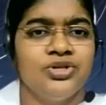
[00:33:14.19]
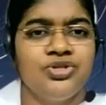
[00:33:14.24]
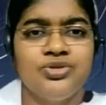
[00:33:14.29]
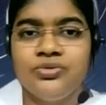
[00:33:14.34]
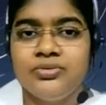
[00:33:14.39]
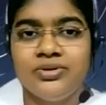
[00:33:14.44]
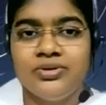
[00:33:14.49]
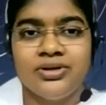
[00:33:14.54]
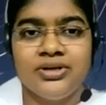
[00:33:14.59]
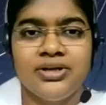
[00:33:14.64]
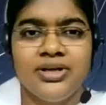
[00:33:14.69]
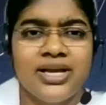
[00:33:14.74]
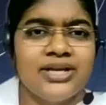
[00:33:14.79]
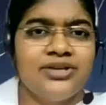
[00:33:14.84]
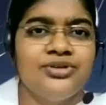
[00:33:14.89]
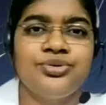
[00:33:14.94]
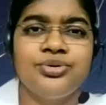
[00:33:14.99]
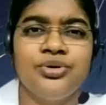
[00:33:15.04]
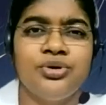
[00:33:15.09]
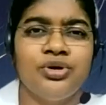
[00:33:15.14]
to
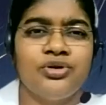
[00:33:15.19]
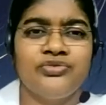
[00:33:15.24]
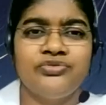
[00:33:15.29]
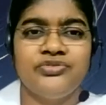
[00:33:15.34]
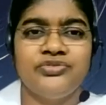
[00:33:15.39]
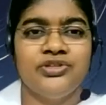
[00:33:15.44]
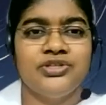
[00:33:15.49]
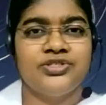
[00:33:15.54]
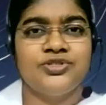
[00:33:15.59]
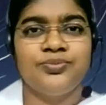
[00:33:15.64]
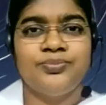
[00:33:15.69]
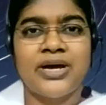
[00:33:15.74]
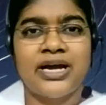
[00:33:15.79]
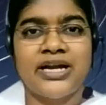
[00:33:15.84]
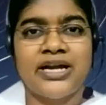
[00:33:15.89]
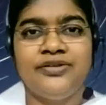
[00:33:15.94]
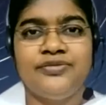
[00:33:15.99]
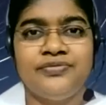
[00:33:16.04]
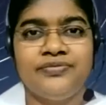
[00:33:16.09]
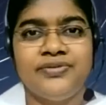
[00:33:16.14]
get rid of this
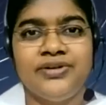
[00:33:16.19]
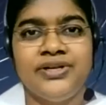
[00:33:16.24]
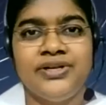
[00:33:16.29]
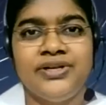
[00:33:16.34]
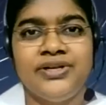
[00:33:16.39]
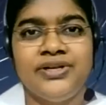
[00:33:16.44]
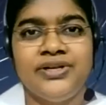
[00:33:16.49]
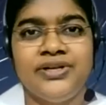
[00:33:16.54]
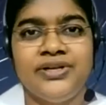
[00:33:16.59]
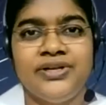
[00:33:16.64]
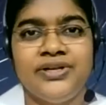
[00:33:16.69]
bad feeling,